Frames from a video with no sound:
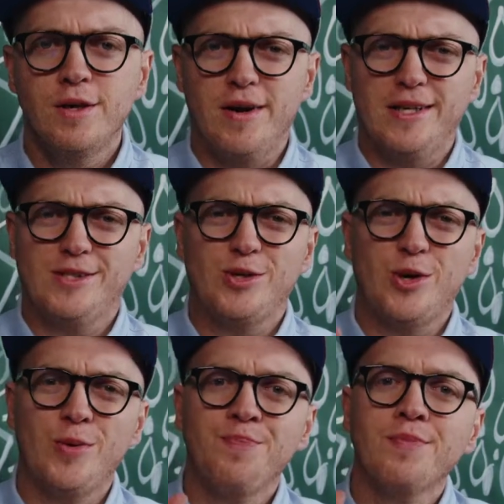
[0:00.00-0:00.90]
All right,
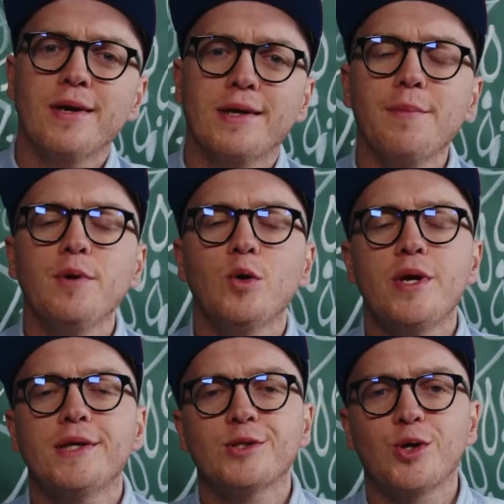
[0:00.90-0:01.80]
so a couple of
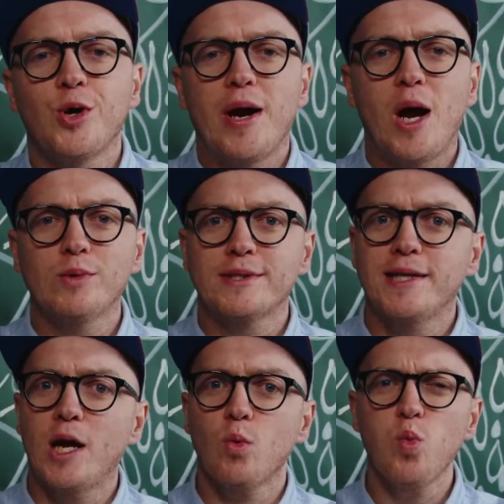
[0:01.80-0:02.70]
weeks ago, I was
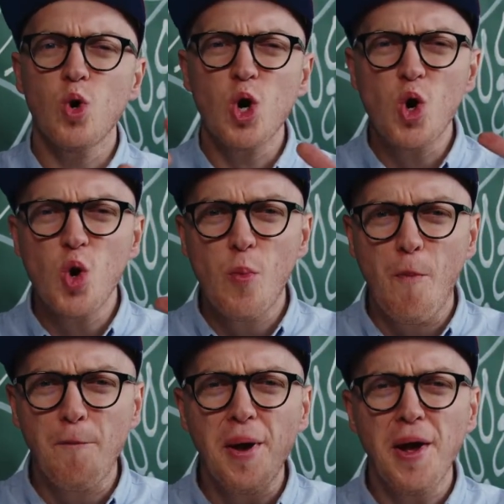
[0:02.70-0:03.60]
like, woo,
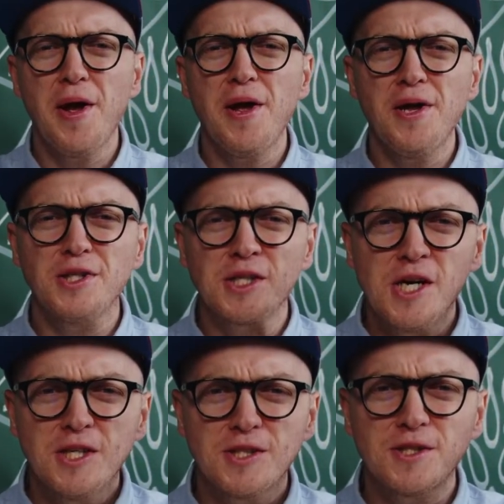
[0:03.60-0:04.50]
page
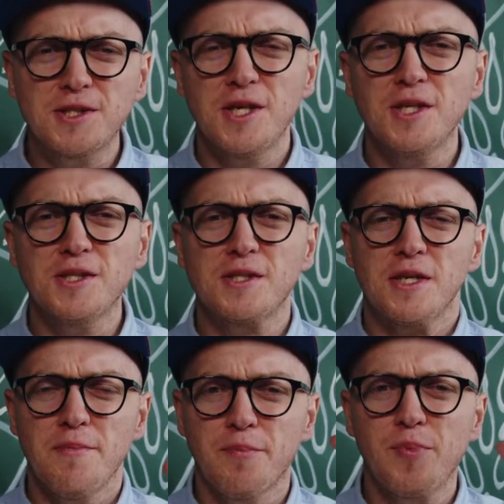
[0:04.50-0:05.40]
assist
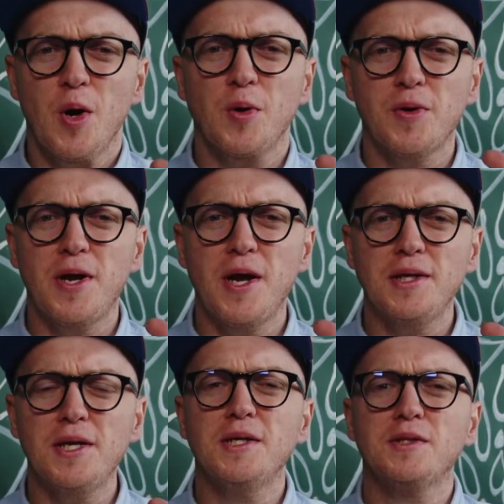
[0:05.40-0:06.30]
in
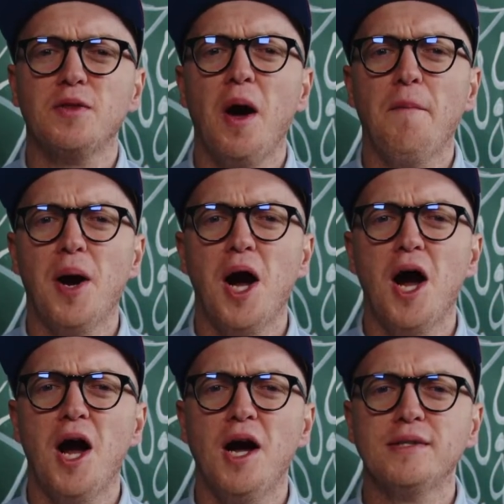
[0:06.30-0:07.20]
Procreate is the
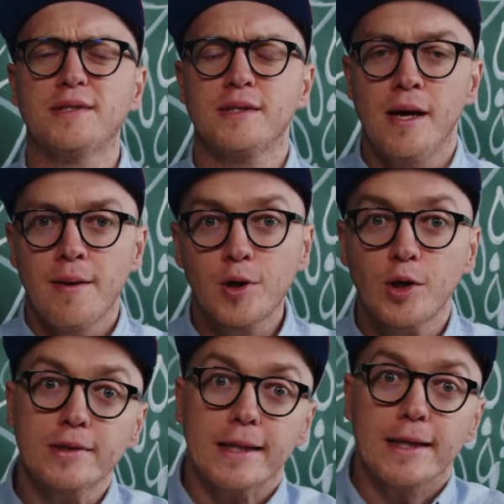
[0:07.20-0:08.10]
best
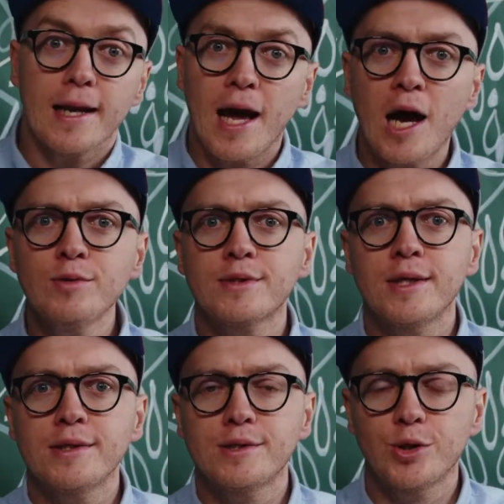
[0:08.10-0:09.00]
because it allows
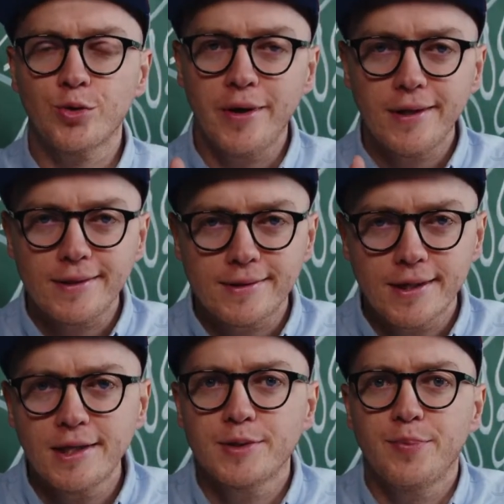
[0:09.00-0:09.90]
us to create a
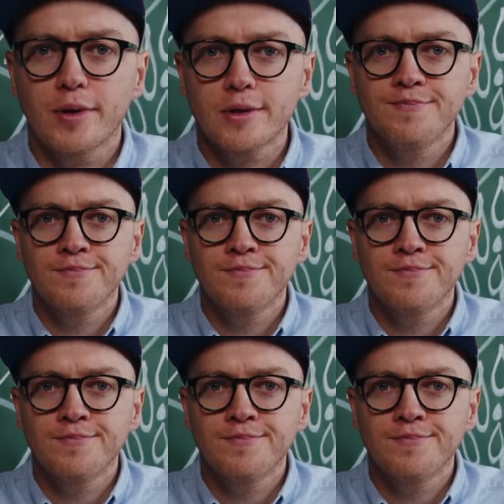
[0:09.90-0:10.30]
sketchbook.